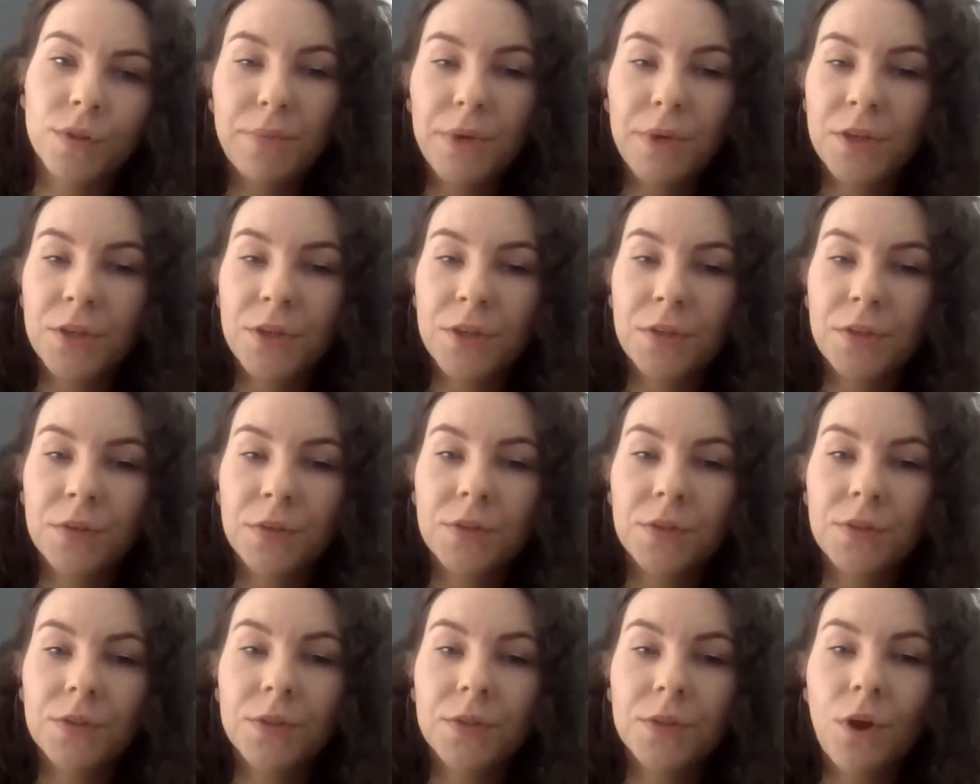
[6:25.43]

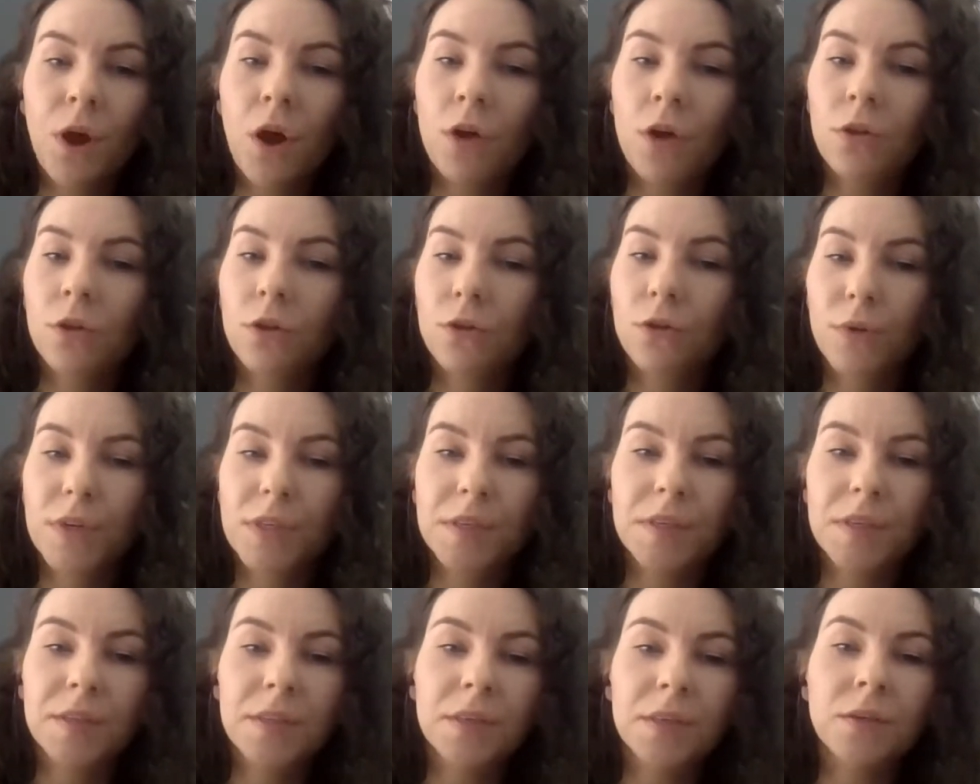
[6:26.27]
Fairs,
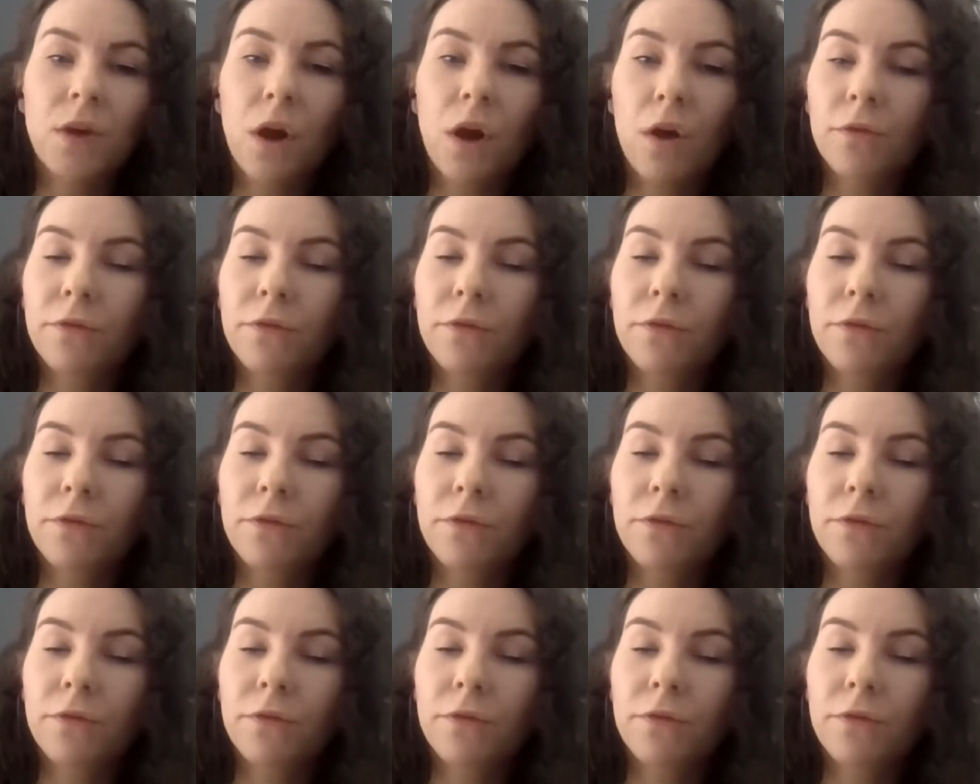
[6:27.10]
exhibitions,